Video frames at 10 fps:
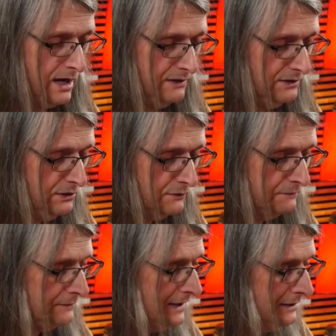I think your
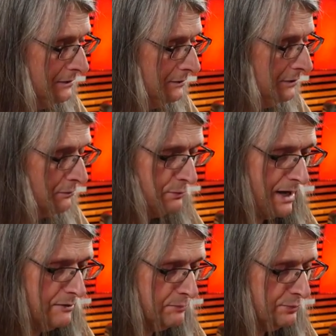final, your
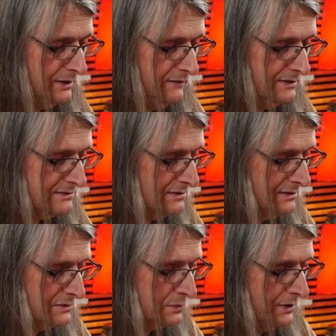round previous to
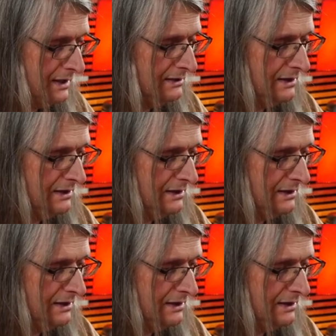this, where you had,